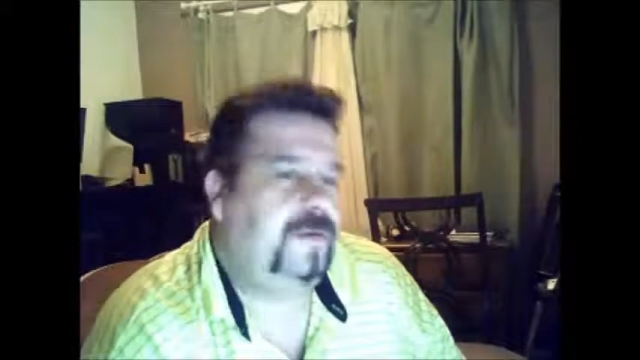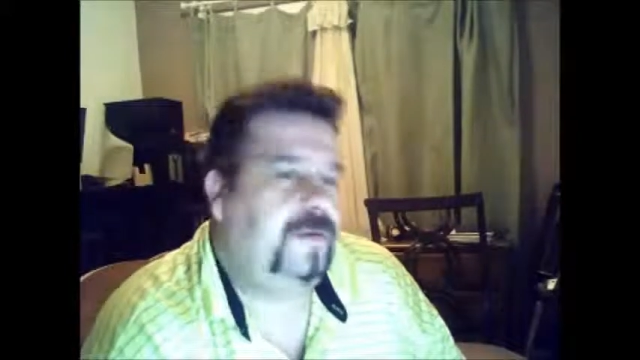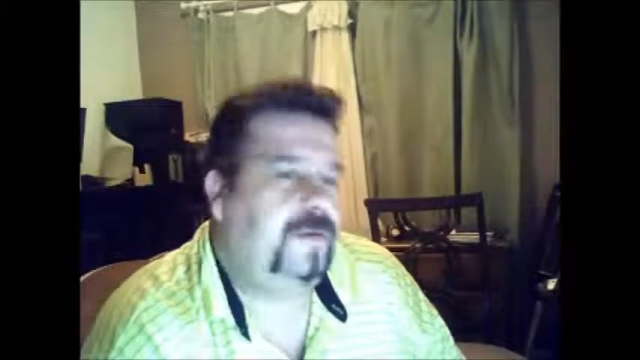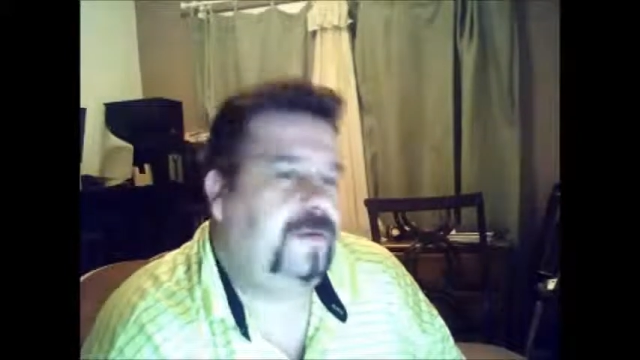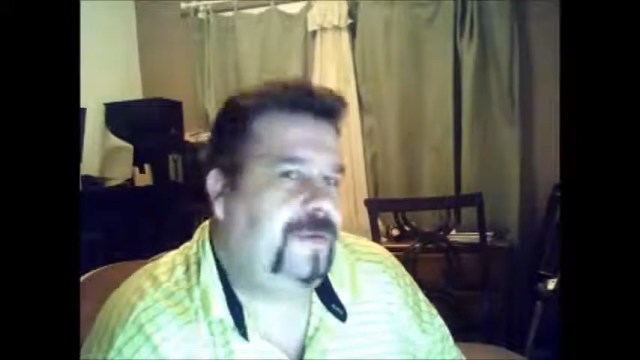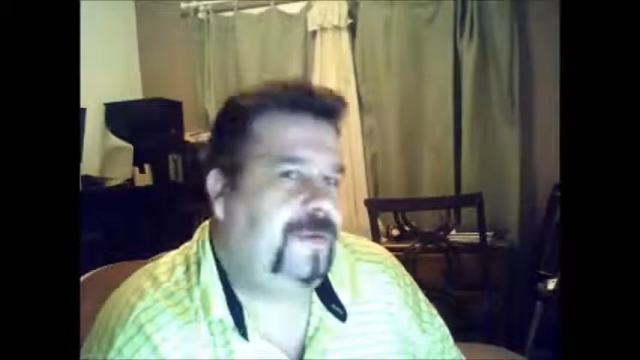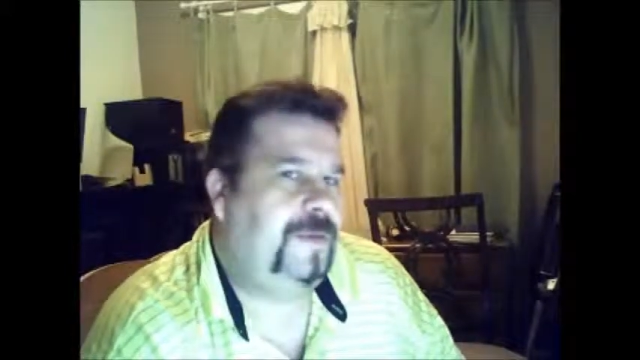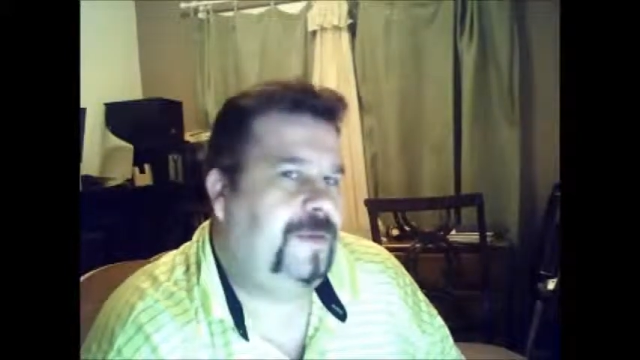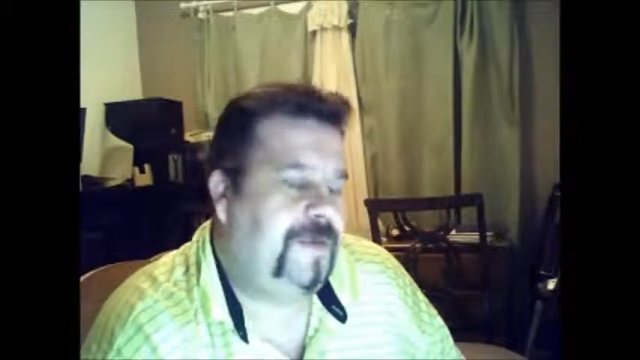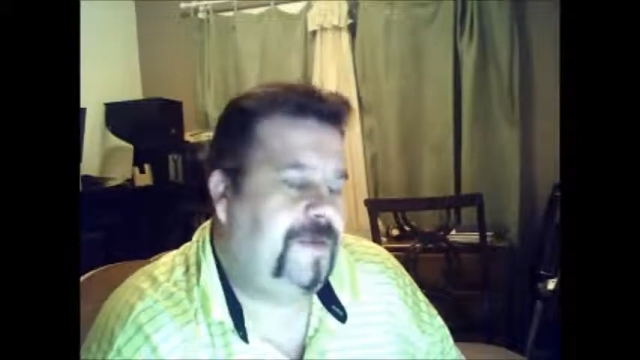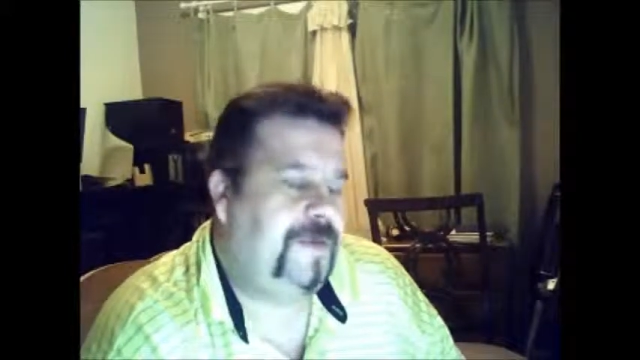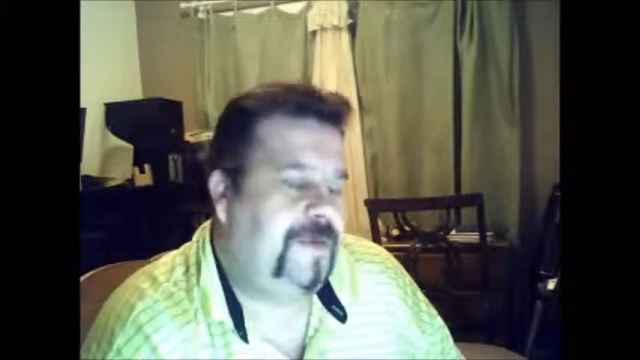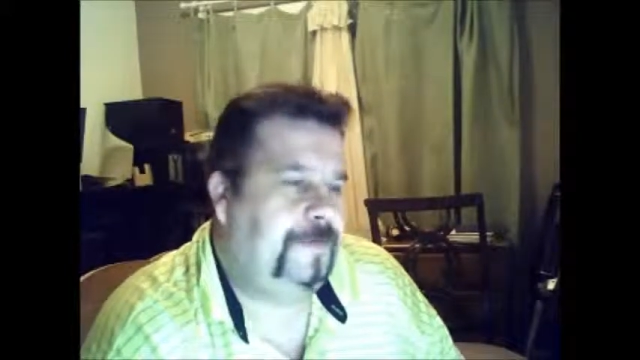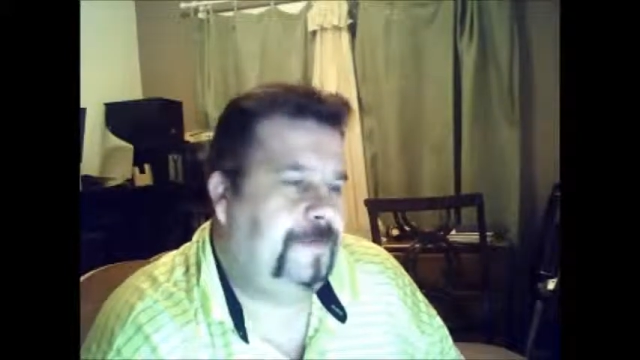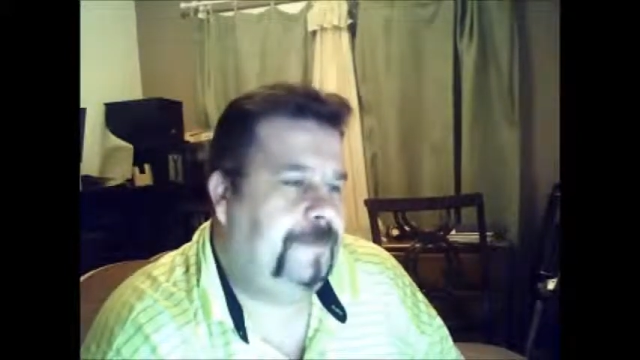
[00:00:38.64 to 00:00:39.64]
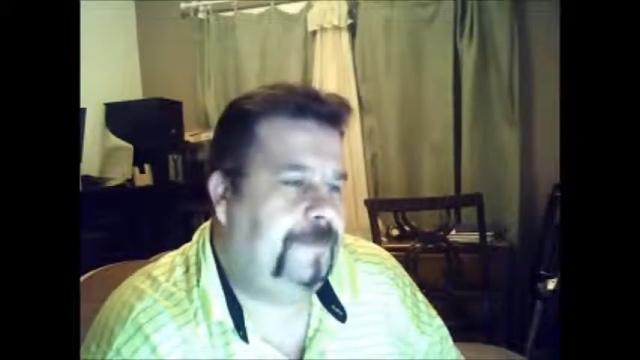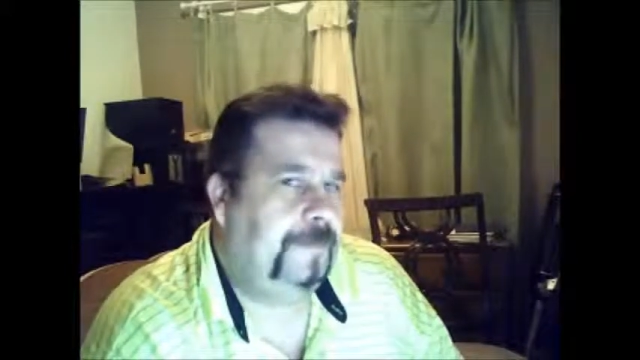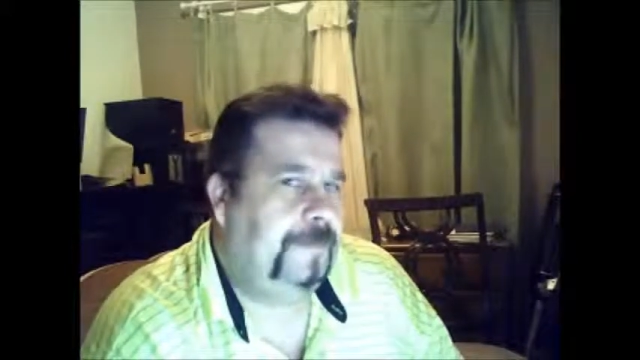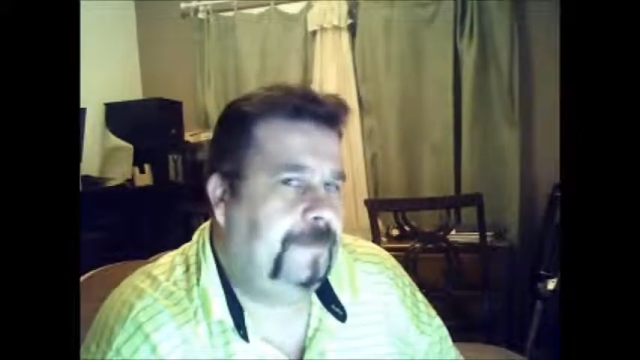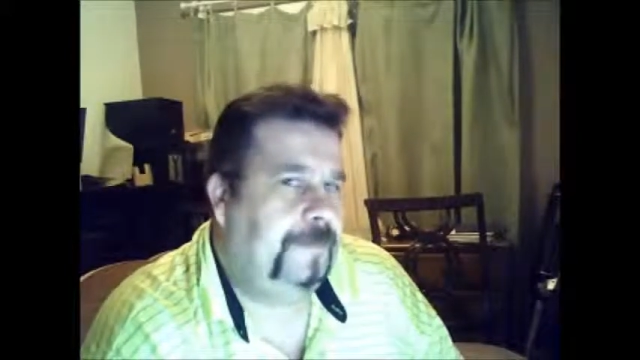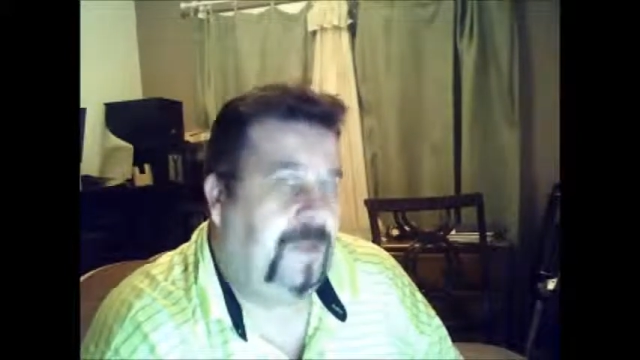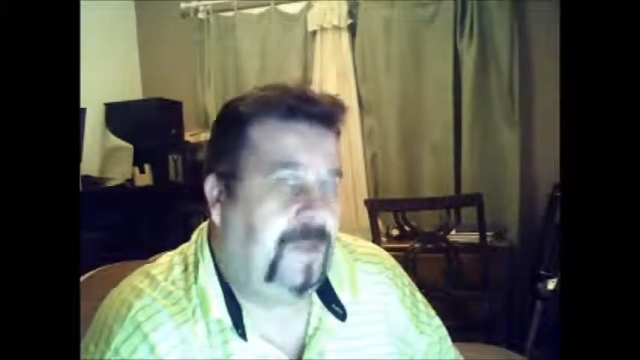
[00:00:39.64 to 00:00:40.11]
eBay,
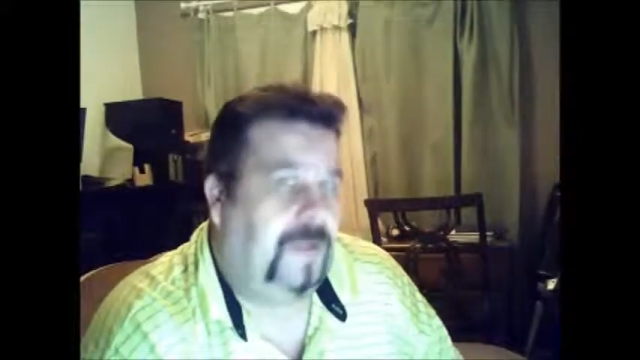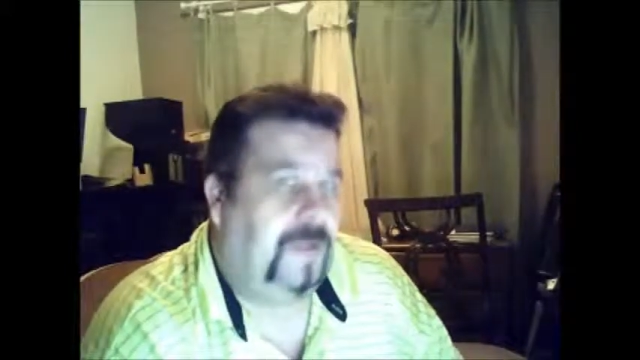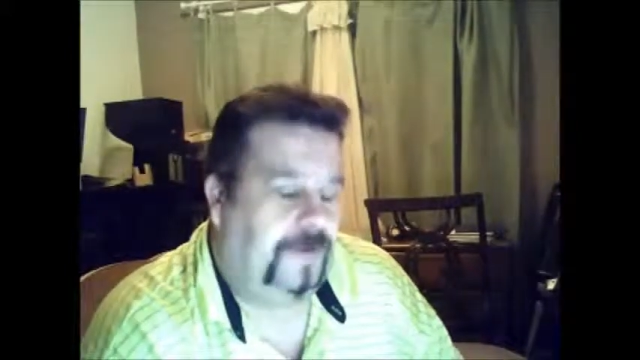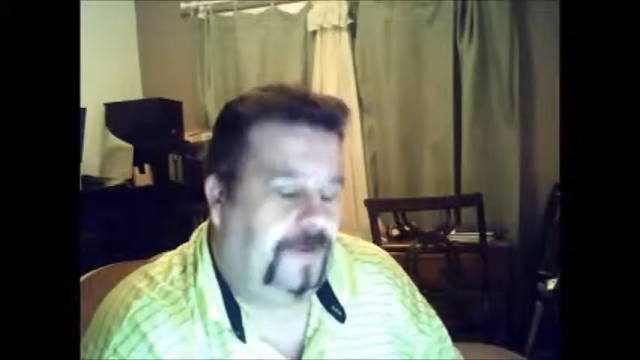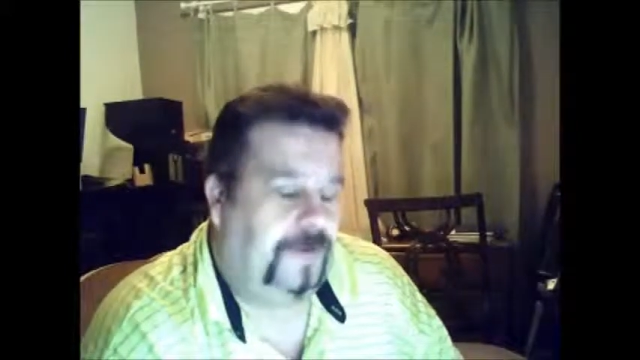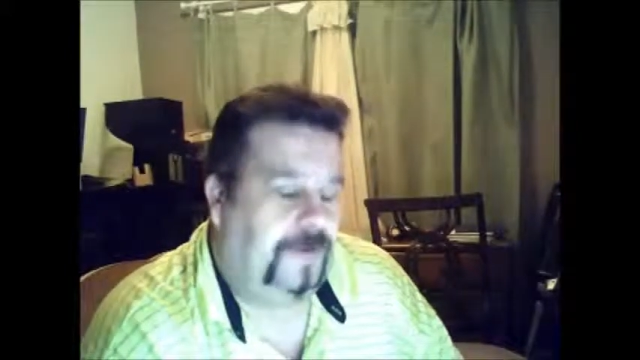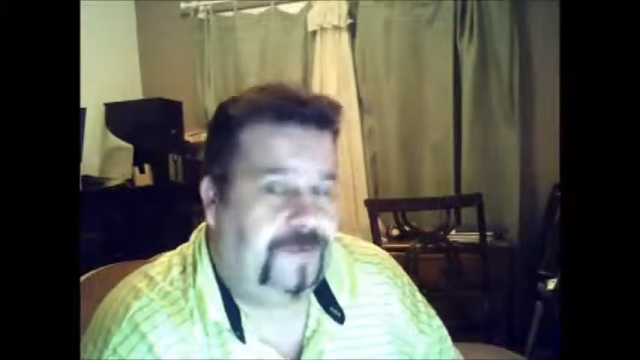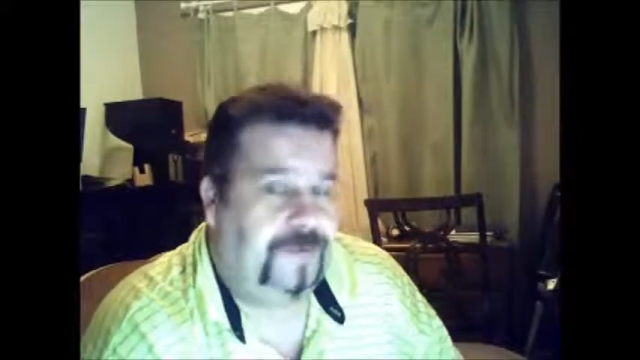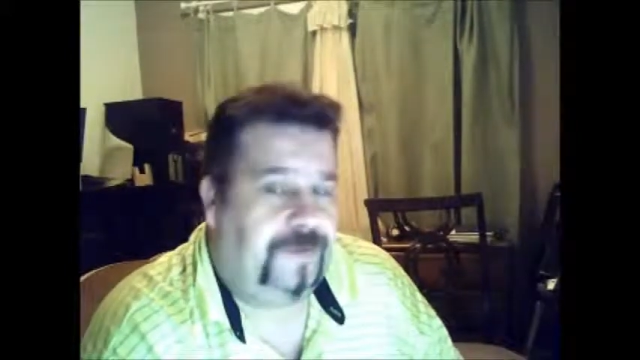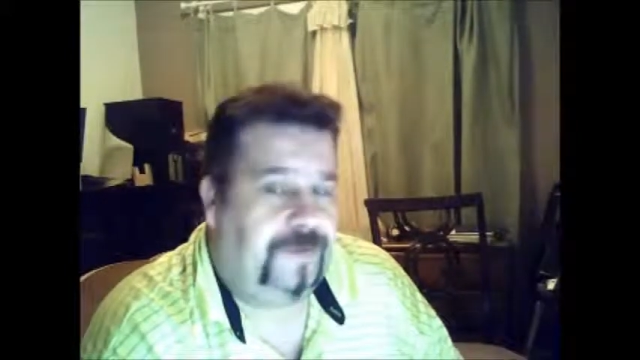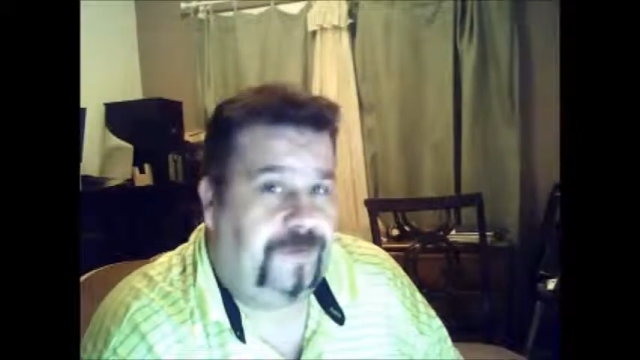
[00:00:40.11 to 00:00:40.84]
it's a pretty good price for